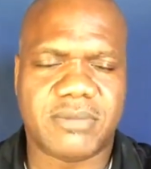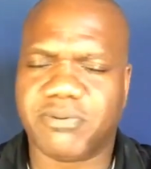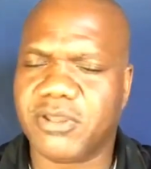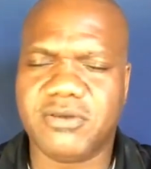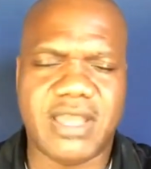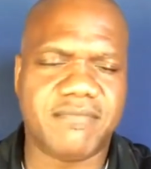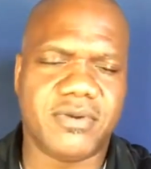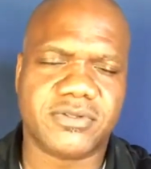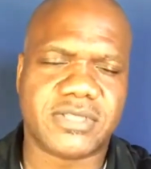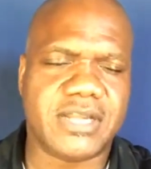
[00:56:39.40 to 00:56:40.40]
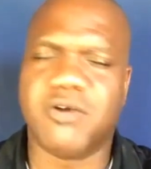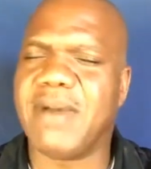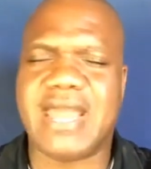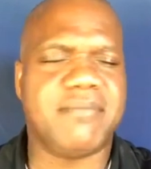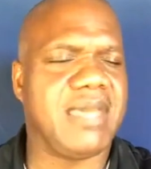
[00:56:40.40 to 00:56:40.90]
Pray you have mercy. Ain't
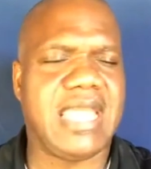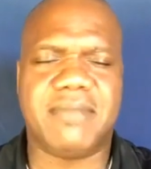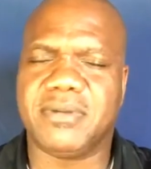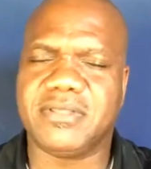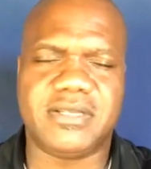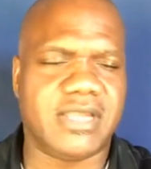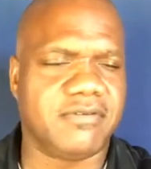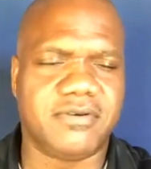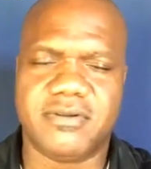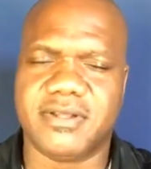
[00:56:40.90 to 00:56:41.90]
nobody mad but the devil.